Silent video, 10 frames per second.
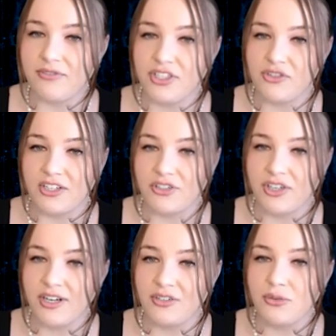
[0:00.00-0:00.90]

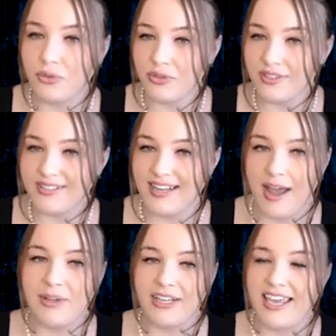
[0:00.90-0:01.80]
infrastructure, tools,
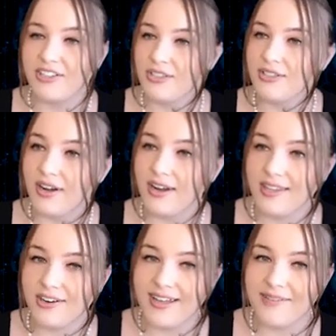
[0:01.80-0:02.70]
and applications on
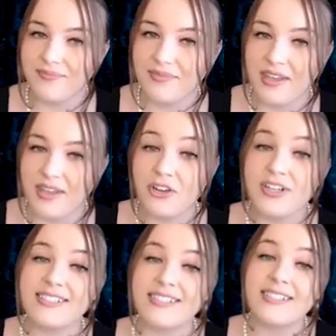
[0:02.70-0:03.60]
Ethereum.
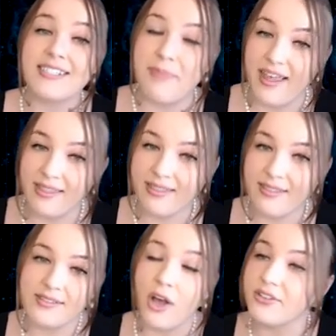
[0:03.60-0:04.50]
Kristen Smith
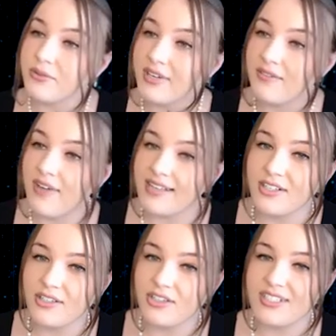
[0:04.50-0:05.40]
is also an
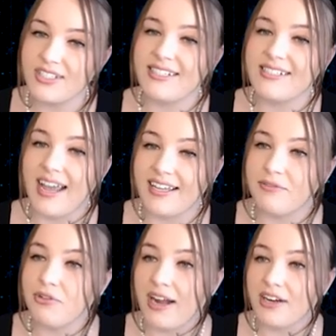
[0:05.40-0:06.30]
advisor. She's the
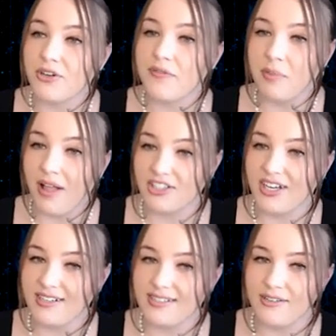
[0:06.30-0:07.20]
executive director of the
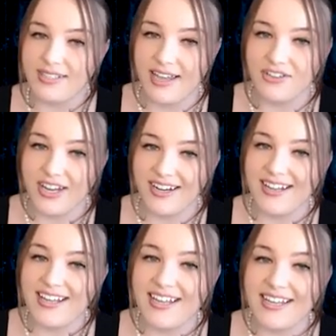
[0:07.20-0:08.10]
Blockchain Association.
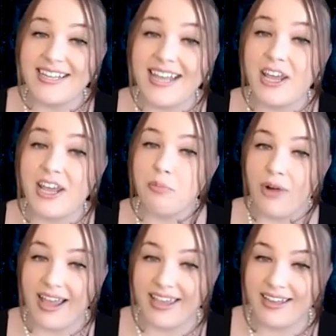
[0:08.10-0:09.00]
Danny
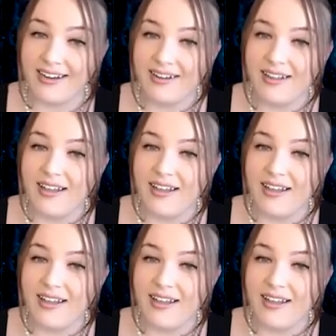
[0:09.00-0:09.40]
O'Brien